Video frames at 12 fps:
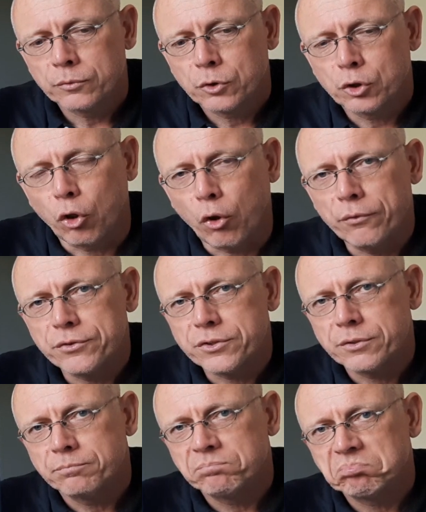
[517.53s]

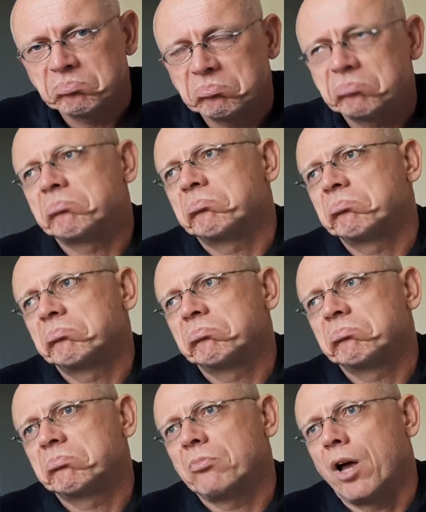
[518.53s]
Clothes
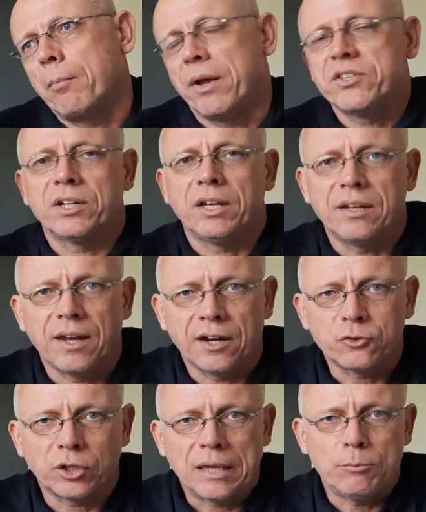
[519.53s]
are basically there
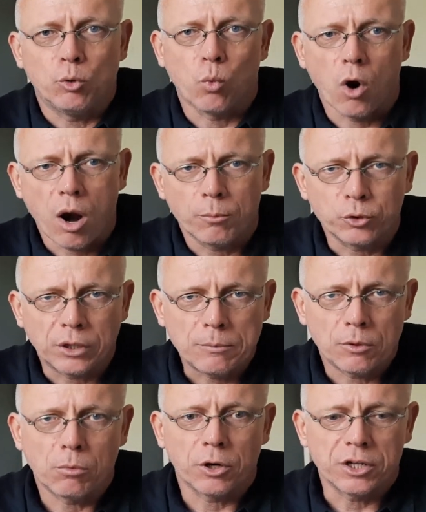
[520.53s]
to keep you warm, to keep
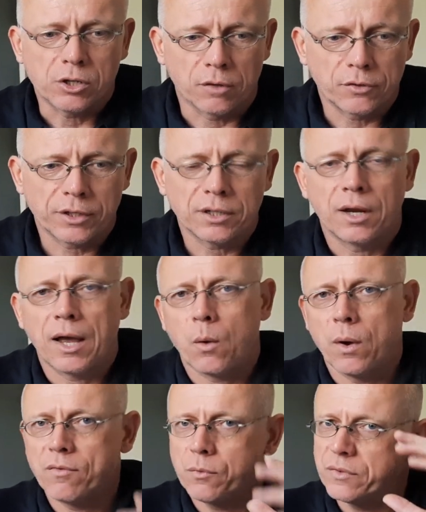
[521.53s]
your body covered.
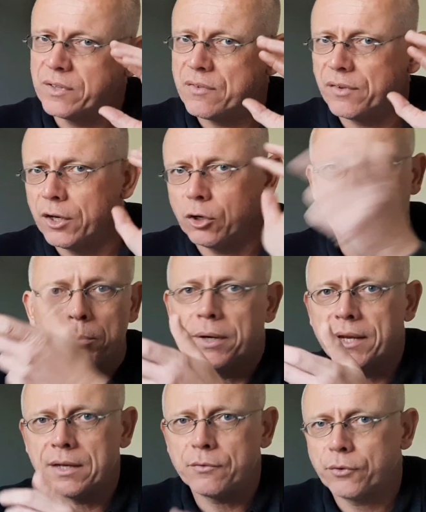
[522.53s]
However, we've given it a
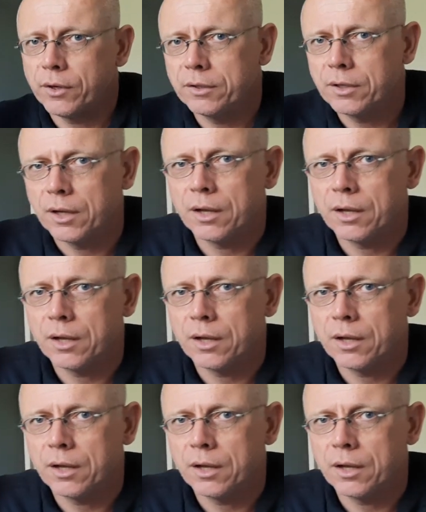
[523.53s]
complete different